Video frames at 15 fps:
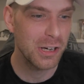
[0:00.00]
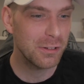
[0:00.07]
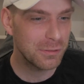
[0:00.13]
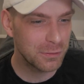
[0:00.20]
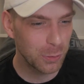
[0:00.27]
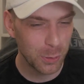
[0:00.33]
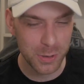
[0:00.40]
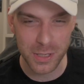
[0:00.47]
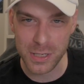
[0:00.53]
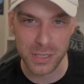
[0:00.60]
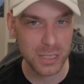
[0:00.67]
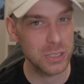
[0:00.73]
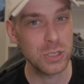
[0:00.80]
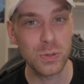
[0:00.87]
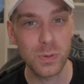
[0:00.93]
for this
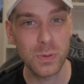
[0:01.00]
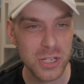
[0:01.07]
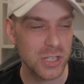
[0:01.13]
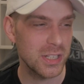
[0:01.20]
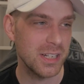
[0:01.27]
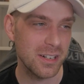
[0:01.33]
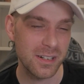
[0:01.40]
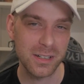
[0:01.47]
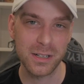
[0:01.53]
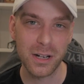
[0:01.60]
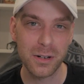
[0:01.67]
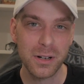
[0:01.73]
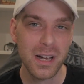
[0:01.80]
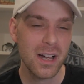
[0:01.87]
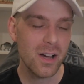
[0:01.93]
situation here.
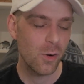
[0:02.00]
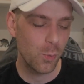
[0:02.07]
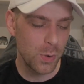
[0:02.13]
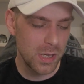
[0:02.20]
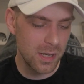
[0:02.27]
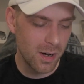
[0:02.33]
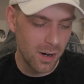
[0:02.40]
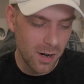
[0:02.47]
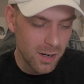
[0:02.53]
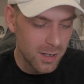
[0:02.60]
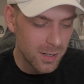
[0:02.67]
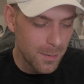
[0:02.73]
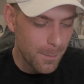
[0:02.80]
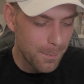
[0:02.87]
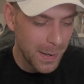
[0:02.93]
We
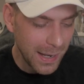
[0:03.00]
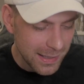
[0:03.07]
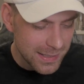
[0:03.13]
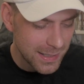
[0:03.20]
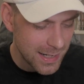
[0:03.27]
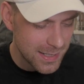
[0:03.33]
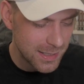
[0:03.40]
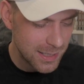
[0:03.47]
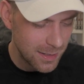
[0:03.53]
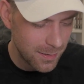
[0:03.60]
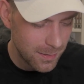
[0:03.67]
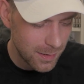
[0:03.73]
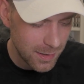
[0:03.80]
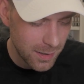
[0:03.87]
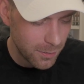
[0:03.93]
are painted as a
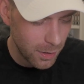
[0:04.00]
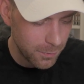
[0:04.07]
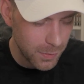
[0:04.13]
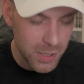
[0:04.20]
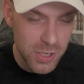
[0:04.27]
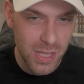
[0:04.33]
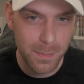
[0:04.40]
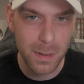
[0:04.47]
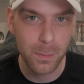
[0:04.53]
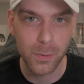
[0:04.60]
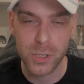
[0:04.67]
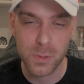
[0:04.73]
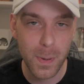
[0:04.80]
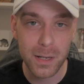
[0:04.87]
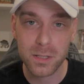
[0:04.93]
team, a region that people
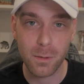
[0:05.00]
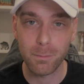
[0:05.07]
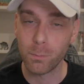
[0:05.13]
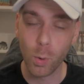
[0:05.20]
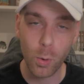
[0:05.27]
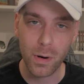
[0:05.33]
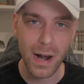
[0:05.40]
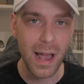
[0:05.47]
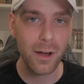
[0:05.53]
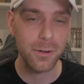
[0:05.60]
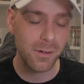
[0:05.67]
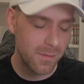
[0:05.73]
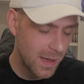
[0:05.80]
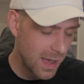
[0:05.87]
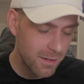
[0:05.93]
expect more out
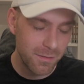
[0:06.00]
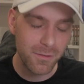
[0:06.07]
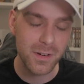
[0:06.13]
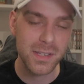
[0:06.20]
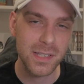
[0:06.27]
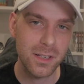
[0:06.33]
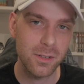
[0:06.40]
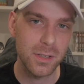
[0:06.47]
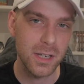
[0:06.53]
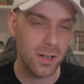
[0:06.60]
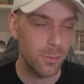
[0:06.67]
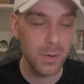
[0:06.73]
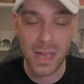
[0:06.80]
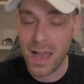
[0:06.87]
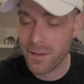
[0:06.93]
of every single year.
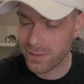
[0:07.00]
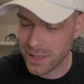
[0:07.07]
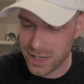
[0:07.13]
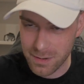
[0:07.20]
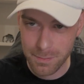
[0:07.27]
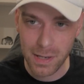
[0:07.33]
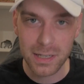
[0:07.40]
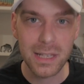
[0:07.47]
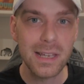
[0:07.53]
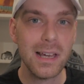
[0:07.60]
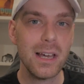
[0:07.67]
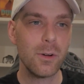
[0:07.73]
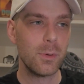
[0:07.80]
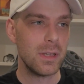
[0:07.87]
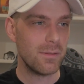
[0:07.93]
We have a lot of money,
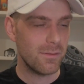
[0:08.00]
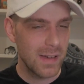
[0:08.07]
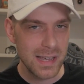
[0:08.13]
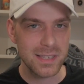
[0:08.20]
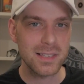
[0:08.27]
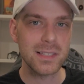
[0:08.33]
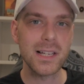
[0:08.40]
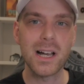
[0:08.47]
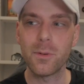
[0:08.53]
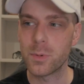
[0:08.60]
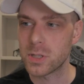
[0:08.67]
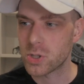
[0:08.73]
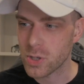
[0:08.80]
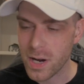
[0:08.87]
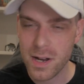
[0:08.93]
we invest a lot, we
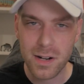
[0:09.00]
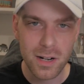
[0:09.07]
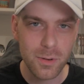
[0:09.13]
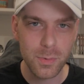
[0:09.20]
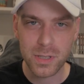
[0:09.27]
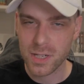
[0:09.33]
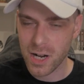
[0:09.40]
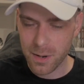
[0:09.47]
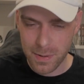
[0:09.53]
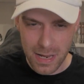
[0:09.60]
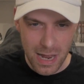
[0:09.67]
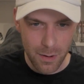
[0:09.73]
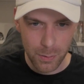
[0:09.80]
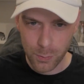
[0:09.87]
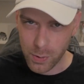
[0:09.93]
try hard, we talk about
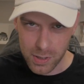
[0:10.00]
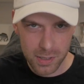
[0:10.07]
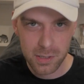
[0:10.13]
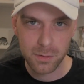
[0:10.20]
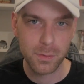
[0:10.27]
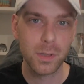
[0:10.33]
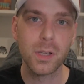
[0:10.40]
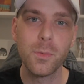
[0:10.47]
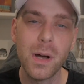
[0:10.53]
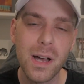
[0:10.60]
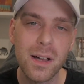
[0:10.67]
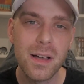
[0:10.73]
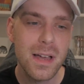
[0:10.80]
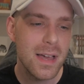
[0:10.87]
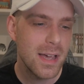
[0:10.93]
how we want to do really
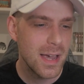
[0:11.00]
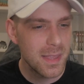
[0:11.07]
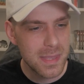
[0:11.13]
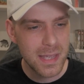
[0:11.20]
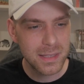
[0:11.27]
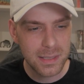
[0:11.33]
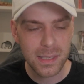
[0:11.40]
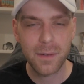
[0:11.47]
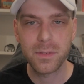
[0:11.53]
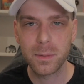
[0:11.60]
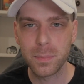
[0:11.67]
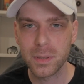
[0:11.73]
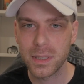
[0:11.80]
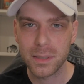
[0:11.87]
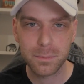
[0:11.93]
well, and then
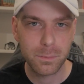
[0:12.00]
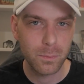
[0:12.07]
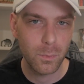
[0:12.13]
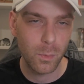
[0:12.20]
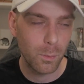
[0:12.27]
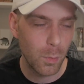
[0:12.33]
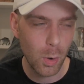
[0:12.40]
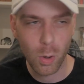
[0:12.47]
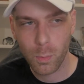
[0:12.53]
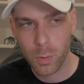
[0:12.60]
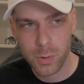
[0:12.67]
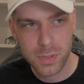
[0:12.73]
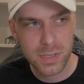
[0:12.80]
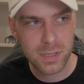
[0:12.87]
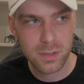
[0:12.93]
inevitably
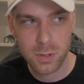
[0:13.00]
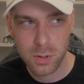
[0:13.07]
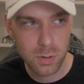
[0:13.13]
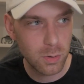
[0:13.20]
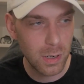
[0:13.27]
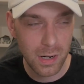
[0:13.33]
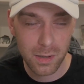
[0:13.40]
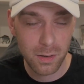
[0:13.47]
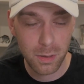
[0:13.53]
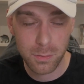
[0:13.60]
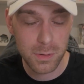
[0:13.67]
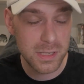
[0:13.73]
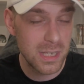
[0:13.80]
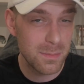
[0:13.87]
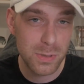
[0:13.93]
almost 2 out of the
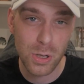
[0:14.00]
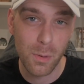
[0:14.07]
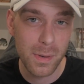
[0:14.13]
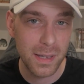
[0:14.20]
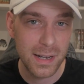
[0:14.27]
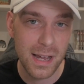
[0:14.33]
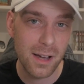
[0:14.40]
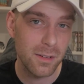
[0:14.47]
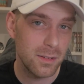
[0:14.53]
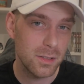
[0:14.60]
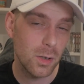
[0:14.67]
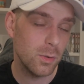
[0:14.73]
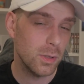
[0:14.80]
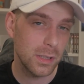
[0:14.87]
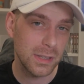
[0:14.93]
3 teams don't make it out and
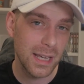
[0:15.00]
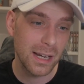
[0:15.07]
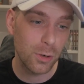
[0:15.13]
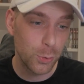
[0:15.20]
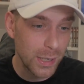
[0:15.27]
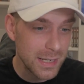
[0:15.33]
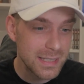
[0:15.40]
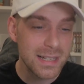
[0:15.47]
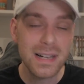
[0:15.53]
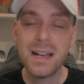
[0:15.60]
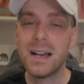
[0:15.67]
don't look that great.